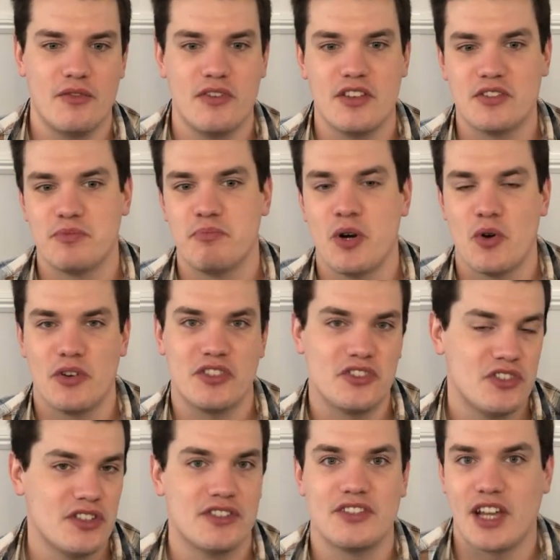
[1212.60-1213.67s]
this bonus
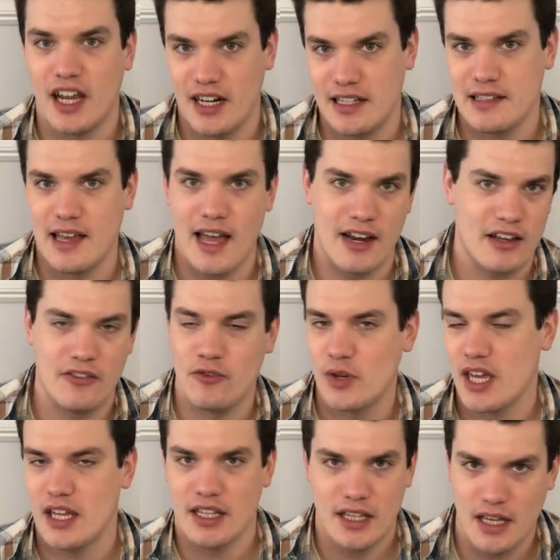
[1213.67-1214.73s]
to the second attack if we
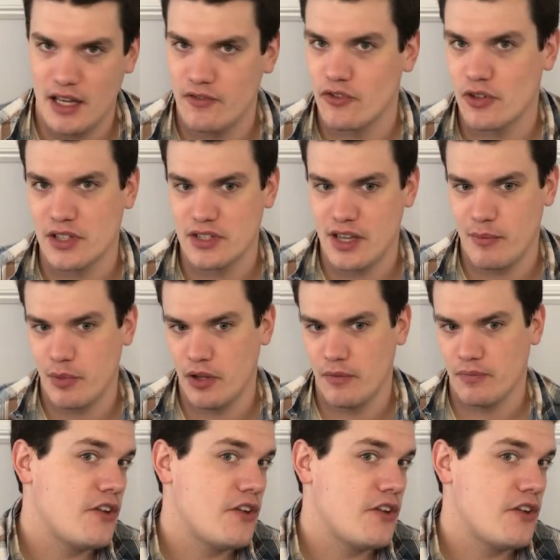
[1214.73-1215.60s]
hit again, for example.